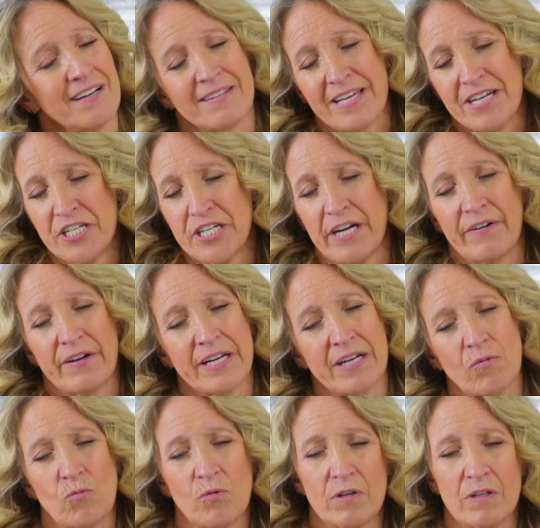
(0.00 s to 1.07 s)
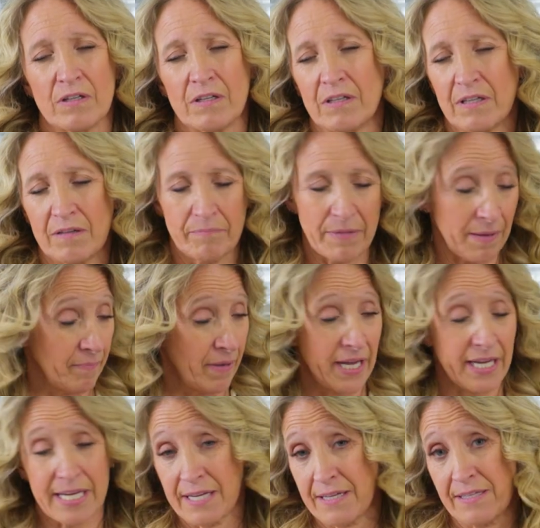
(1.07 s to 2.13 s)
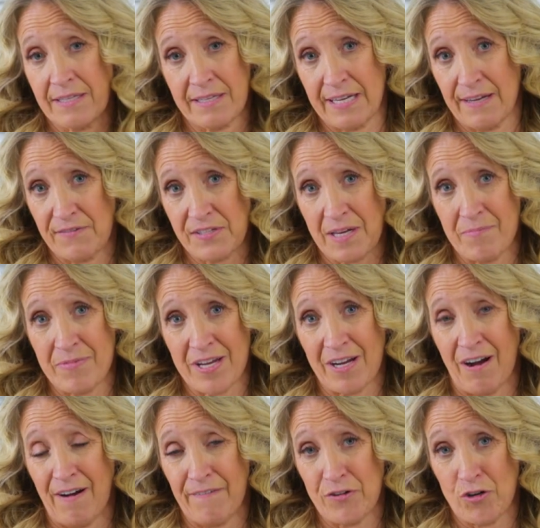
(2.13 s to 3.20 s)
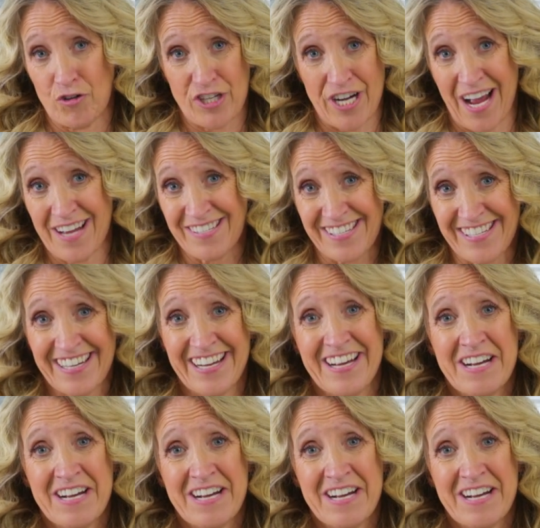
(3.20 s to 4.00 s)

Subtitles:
then sharing it might give something off your chest,